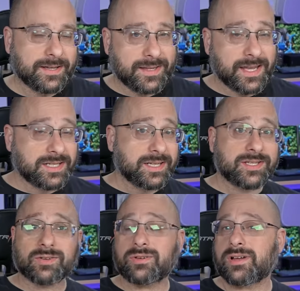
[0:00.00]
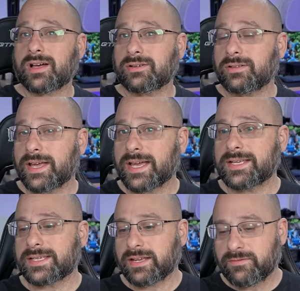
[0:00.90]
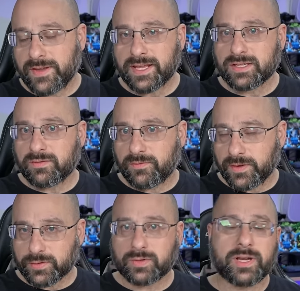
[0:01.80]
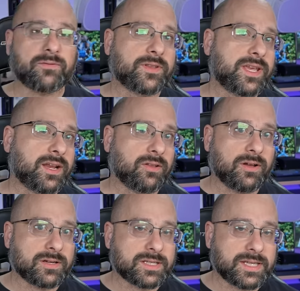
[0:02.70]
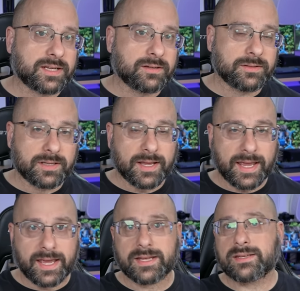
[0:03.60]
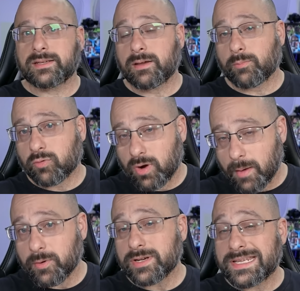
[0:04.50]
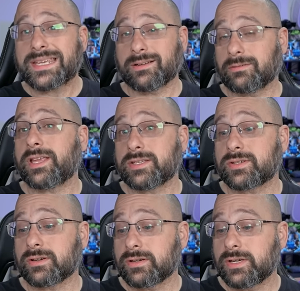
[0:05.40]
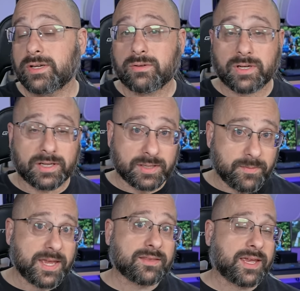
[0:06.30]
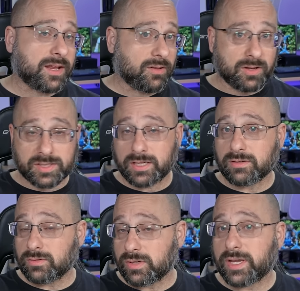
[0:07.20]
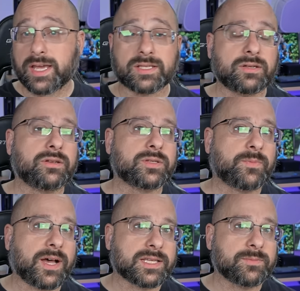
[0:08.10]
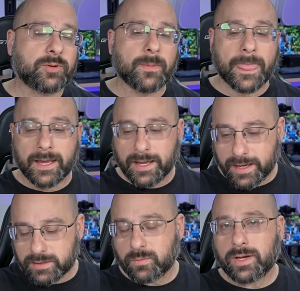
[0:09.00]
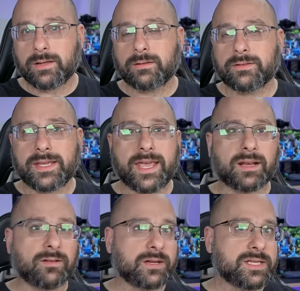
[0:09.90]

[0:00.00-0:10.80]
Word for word: The HDZero goggle has advanced filtering for the analog signal and a proper deinterlacer to make the analog signal look as good as possible. As well, the analog